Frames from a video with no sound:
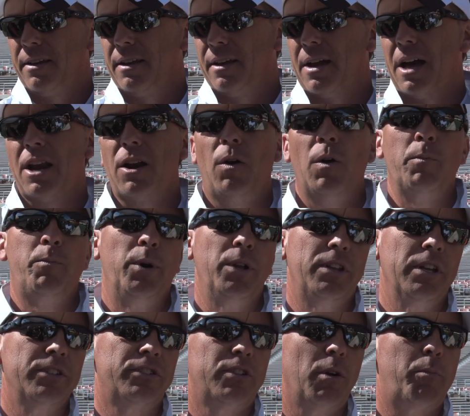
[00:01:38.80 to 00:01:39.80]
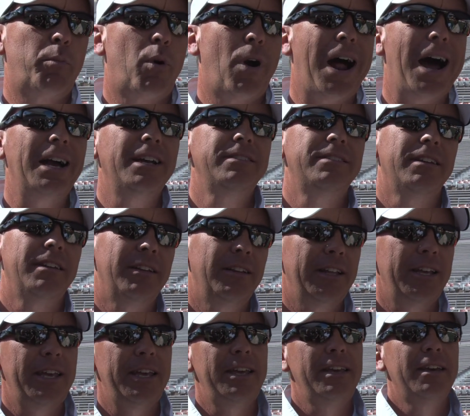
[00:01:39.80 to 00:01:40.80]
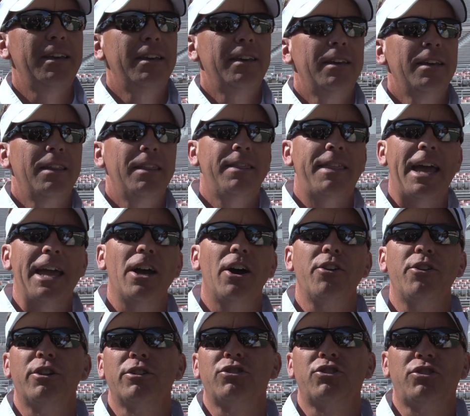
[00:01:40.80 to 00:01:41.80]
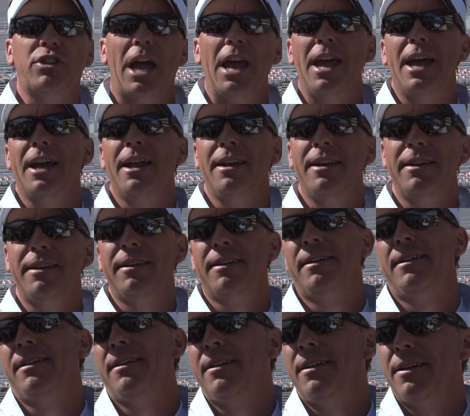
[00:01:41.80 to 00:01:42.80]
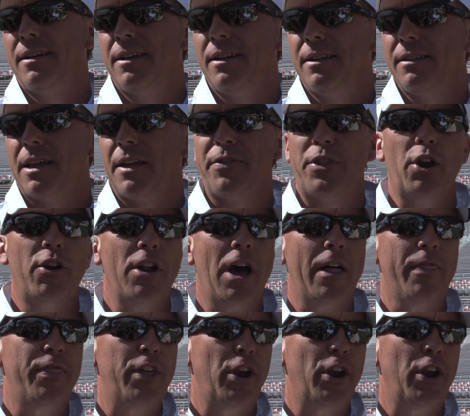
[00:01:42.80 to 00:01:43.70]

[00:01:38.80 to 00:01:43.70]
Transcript: how do I want to put this? Surprisingly, they understand that they're not